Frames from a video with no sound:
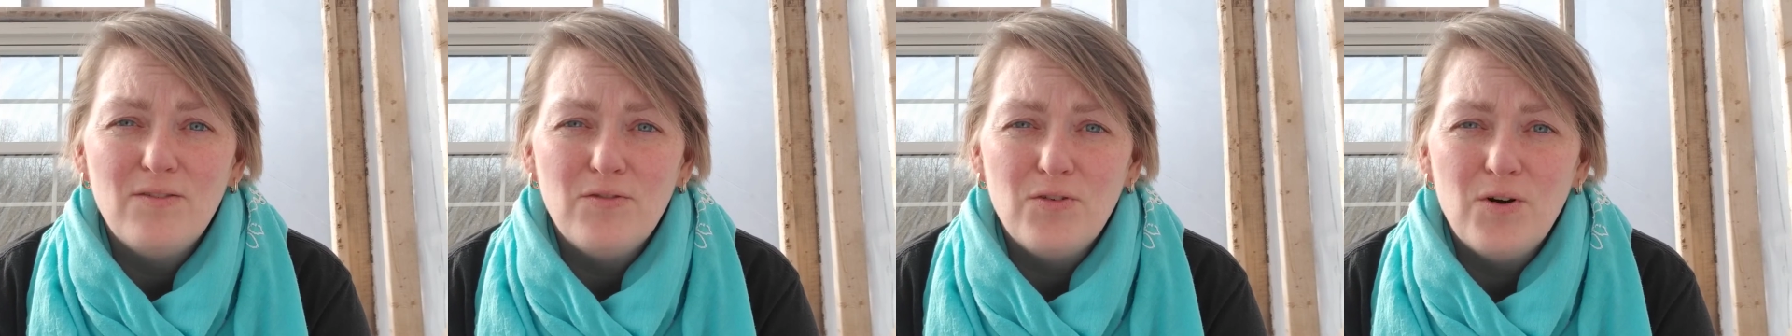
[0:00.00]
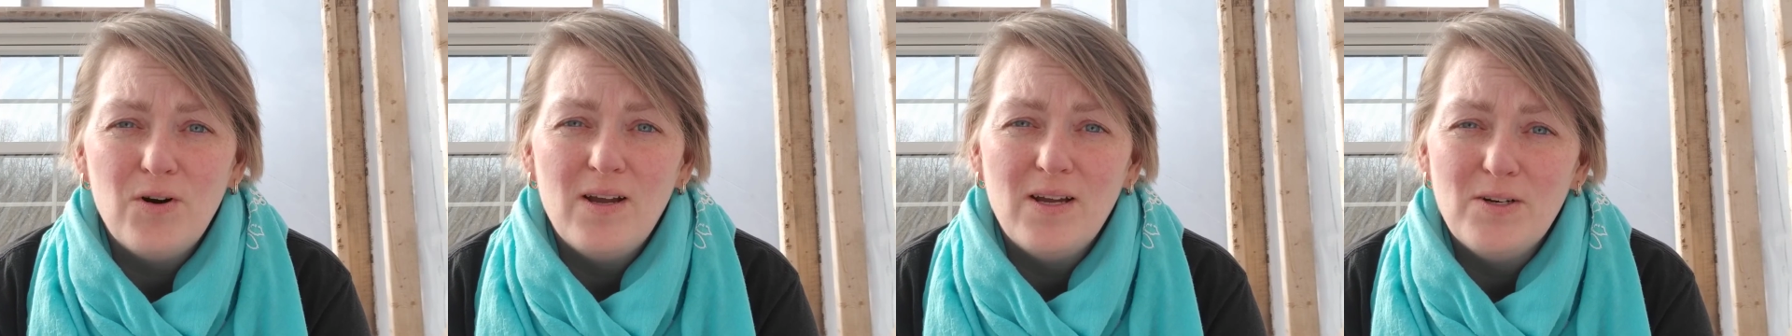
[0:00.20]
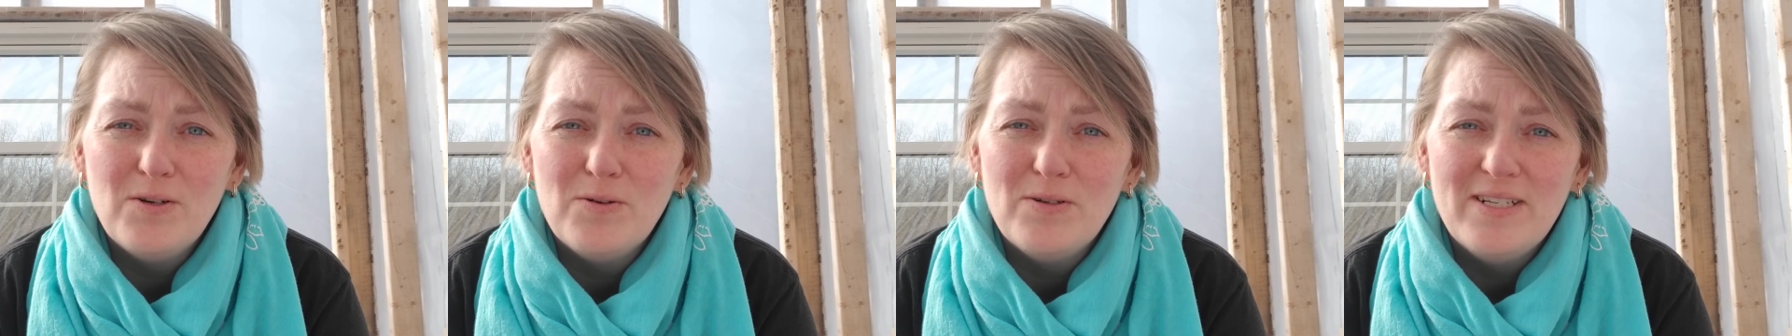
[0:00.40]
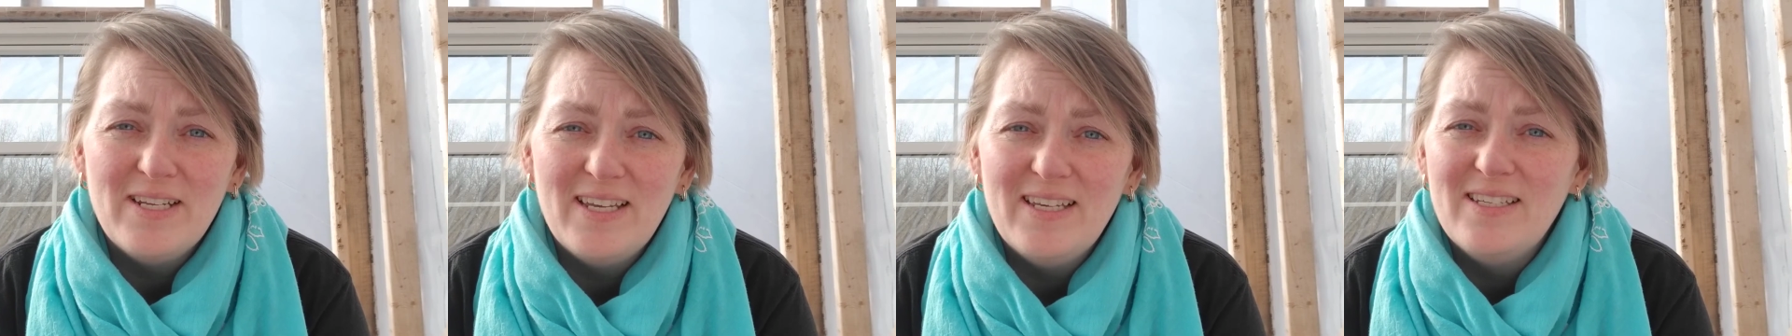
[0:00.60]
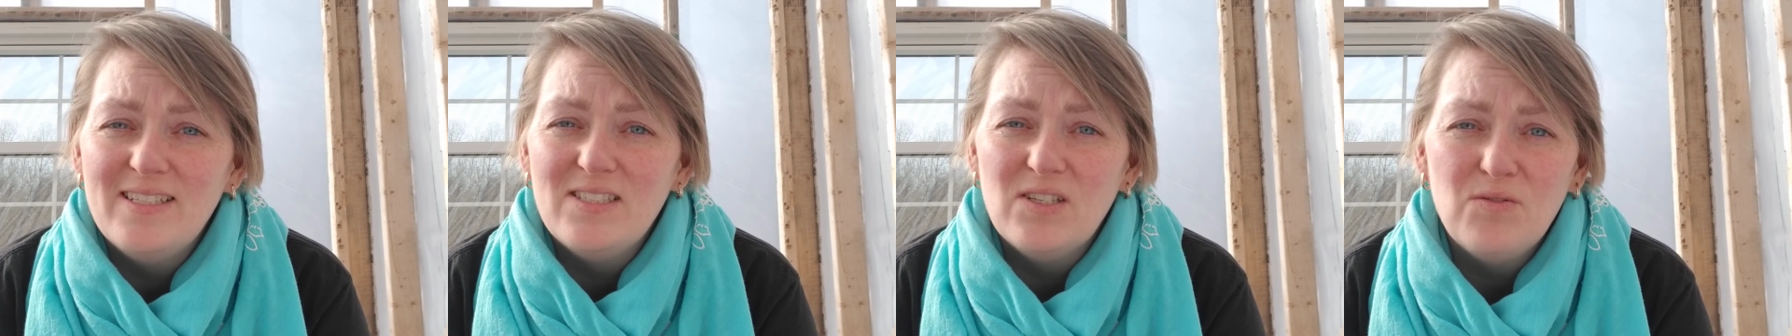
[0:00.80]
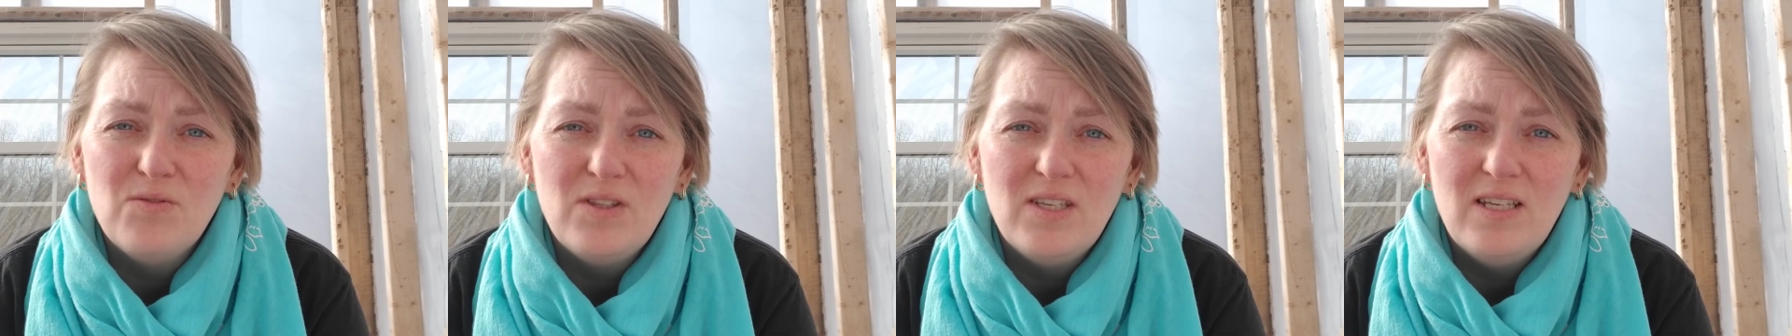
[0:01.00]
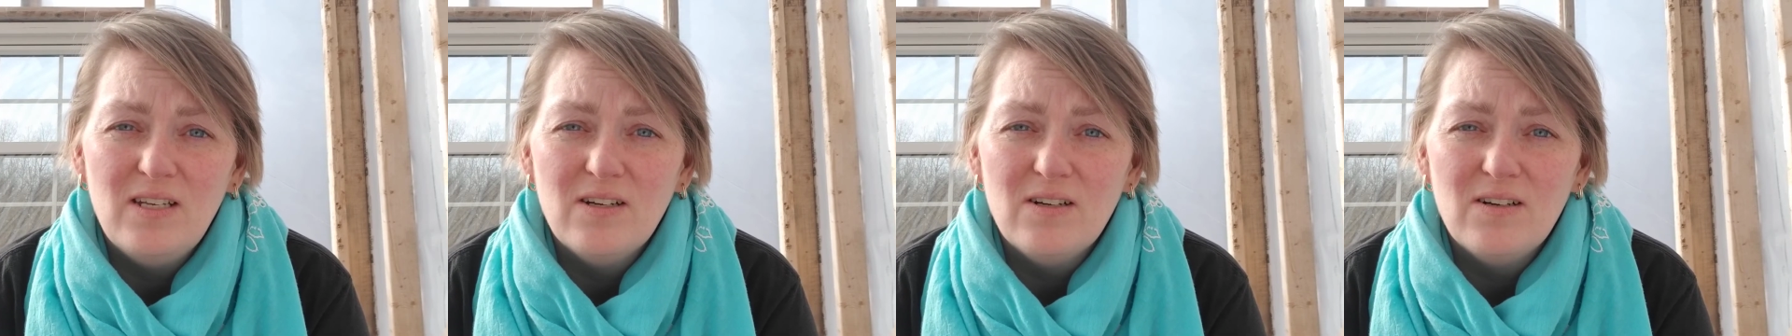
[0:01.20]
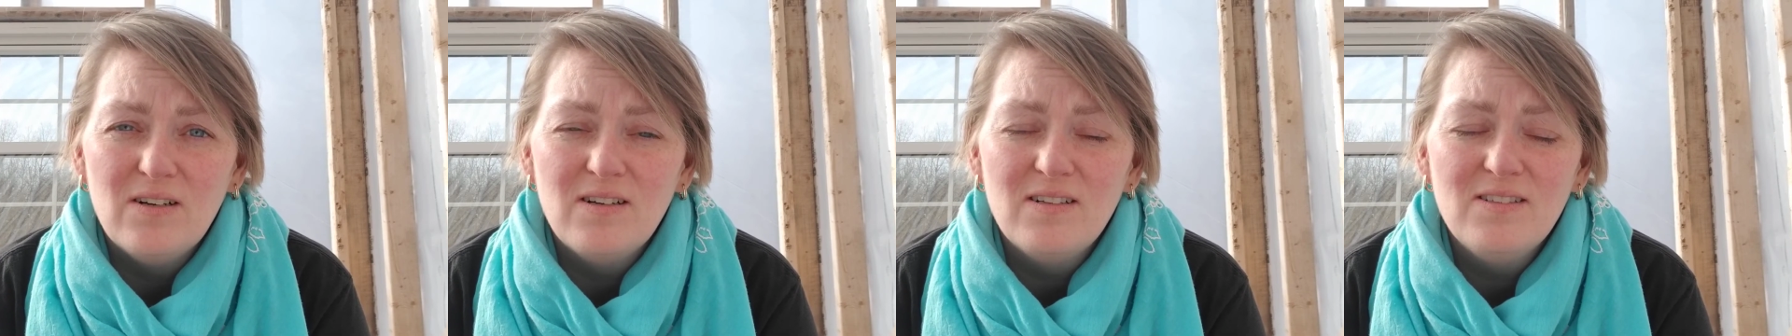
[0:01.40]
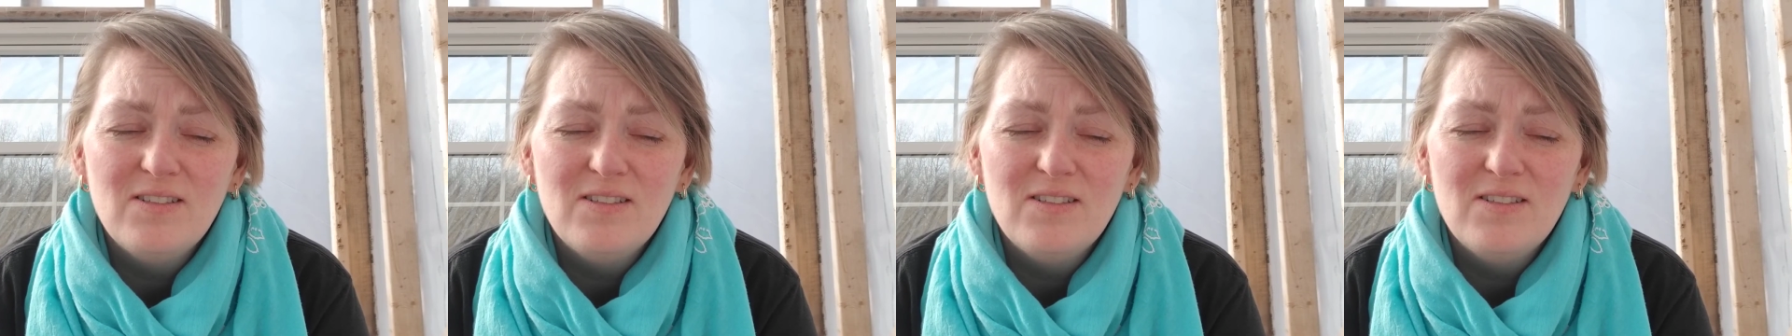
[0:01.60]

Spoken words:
for 100 days of the year.